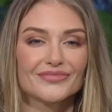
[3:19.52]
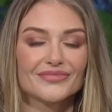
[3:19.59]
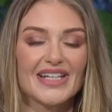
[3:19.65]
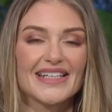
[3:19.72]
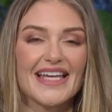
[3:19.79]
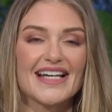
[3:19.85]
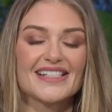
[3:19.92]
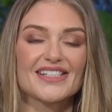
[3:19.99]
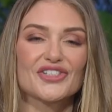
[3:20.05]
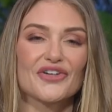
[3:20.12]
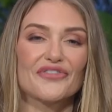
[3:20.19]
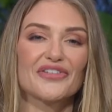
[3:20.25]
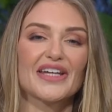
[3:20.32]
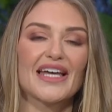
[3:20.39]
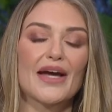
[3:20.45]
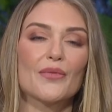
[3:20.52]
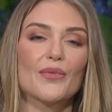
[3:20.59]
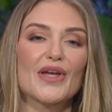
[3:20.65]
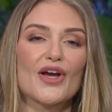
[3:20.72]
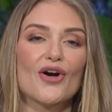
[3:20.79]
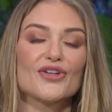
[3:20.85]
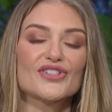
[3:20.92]
Yes, and don't forget, we
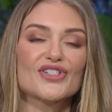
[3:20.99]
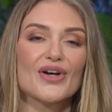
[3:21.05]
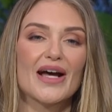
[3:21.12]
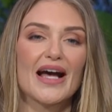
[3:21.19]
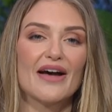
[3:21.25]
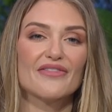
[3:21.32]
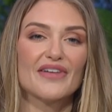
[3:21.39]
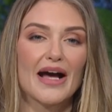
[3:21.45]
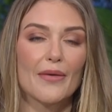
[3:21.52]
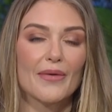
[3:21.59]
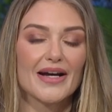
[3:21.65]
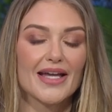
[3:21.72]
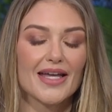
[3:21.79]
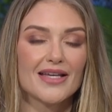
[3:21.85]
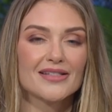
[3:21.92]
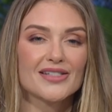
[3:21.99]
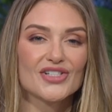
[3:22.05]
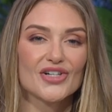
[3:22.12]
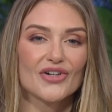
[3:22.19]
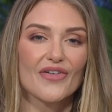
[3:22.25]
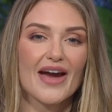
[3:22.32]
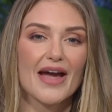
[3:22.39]
also have our
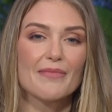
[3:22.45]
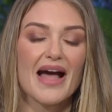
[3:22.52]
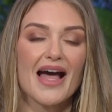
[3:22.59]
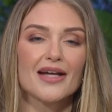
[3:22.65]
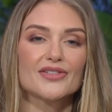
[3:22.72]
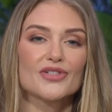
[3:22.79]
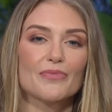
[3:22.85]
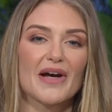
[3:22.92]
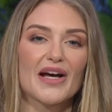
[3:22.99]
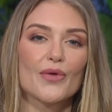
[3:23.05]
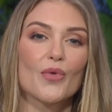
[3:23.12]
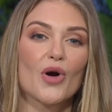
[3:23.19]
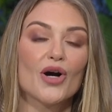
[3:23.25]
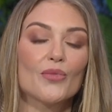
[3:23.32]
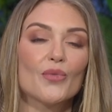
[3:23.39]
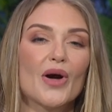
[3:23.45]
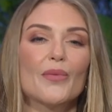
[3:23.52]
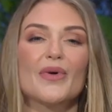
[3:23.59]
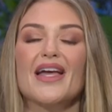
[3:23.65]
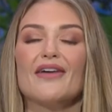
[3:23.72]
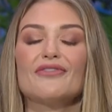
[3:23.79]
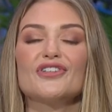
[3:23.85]
Instagram at Dubai One, where we
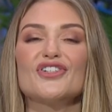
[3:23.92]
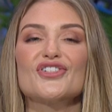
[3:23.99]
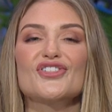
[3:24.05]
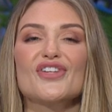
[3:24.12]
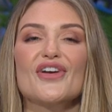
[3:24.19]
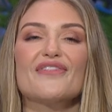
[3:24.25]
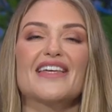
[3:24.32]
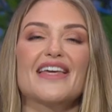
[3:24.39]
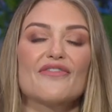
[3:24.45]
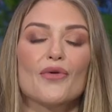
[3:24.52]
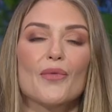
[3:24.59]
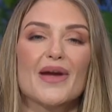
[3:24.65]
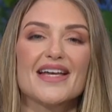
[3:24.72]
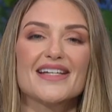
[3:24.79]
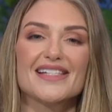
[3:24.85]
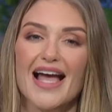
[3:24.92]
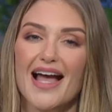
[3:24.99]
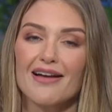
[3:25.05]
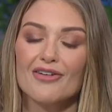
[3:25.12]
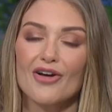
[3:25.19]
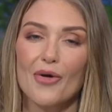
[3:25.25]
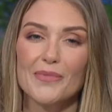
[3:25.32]
have loads of giveaways and
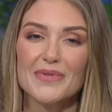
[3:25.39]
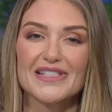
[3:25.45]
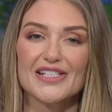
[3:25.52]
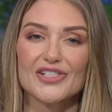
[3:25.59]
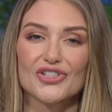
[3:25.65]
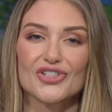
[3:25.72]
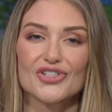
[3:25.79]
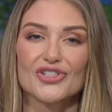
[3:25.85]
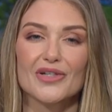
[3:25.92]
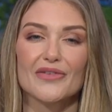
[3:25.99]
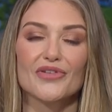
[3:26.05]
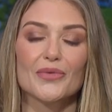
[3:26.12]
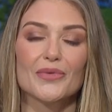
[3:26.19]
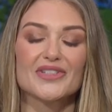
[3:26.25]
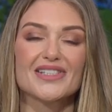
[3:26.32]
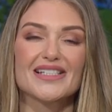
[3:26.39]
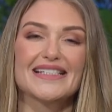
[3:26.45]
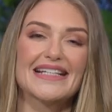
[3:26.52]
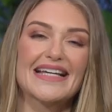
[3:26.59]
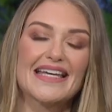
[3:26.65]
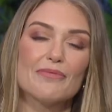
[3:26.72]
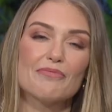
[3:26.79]
competitions. So if you want to
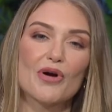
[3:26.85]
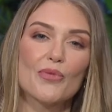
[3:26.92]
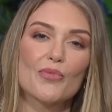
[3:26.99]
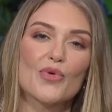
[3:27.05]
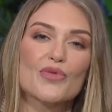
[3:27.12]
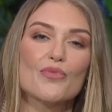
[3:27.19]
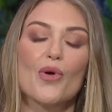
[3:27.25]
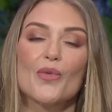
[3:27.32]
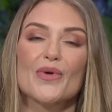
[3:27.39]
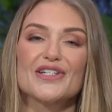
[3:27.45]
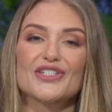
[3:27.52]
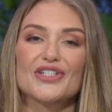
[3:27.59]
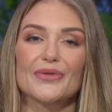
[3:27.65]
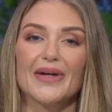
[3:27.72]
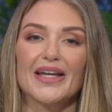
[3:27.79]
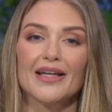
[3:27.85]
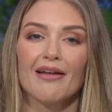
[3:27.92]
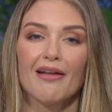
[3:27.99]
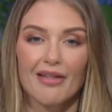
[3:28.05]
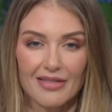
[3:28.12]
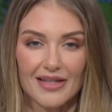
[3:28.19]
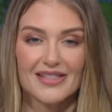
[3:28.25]
keep up with what we're doing,
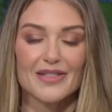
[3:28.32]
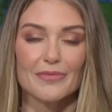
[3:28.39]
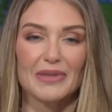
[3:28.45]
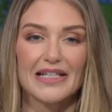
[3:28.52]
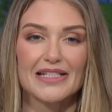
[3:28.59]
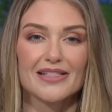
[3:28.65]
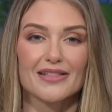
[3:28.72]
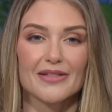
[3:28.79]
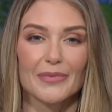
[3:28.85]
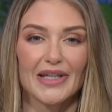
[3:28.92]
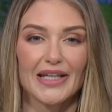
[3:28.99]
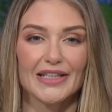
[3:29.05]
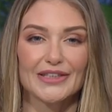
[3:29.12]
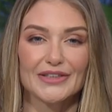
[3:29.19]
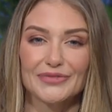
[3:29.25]
that's the place to be.